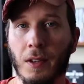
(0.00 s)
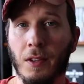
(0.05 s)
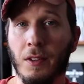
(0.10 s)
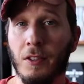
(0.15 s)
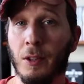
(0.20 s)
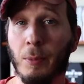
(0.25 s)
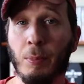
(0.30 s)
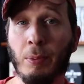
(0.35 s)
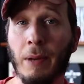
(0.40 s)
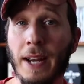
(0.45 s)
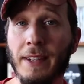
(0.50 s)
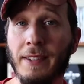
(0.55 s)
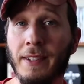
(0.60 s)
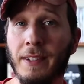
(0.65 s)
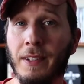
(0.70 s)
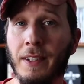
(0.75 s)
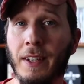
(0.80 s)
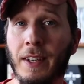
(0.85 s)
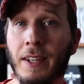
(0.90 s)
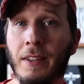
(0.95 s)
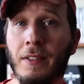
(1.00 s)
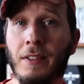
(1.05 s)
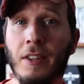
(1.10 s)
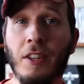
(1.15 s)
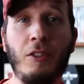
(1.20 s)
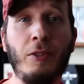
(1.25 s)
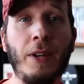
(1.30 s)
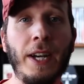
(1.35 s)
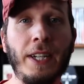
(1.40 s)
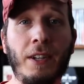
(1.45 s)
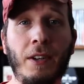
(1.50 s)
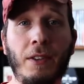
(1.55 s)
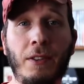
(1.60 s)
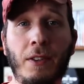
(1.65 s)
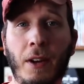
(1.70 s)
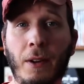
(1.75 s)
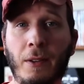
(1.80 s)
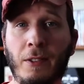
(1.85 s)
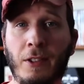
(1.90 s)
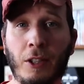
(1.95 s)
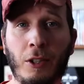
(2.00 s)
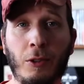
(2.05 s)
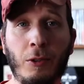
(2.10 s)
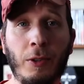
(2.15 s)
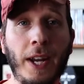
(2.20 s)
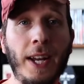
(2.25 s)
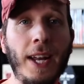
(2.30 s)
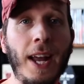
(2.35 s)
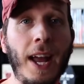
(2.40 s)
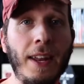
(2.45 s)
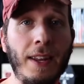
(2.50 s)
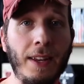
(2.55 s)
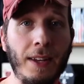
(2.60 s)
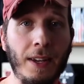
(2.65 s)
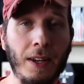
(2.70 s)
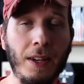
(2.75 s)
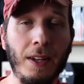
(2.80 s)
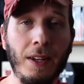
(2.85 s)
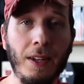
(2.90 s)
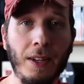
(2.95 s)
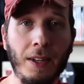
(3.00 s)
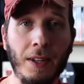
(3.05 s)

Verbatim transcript: Surprisingly, the director thought it was a great idea,